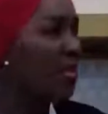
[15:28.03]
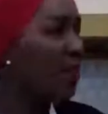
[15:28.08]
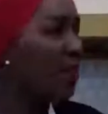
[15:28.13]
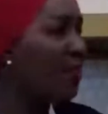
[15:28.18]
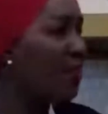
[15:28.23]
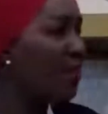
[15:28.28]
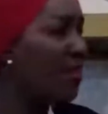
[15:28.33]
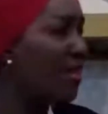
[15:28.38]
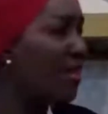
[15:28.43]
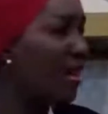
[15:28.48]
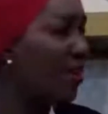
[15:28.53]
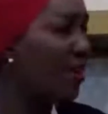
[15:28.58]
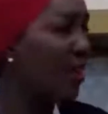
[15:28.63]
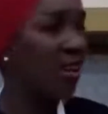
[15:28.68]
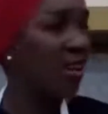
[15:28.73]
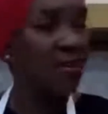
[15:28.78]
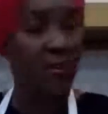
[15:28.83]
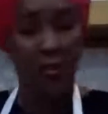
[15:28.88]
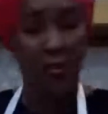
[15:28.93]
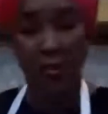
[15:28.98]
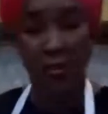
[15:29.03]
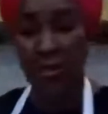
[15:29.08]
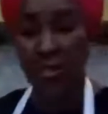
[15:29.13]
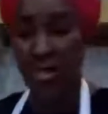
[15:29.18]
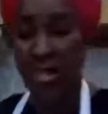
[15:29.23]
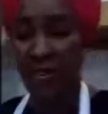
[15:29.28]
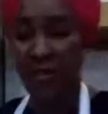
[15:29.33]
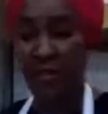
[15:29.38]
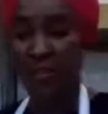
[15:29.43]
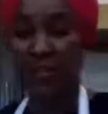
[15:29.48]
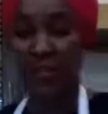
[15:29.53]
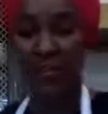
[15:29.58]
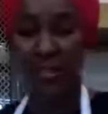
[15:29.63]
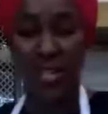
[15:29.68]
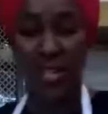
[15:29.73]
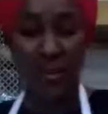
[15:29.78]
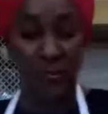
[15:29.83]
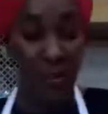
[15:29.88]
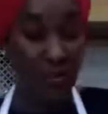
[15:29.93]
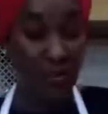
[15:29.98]
time is it now? 8:14 and
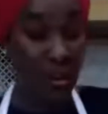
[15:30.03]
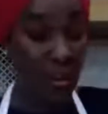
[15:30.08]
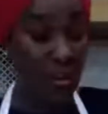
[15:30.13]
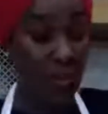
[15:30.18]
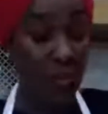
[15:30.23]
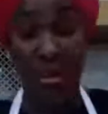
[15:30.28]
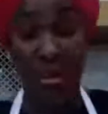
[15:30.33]
15 for about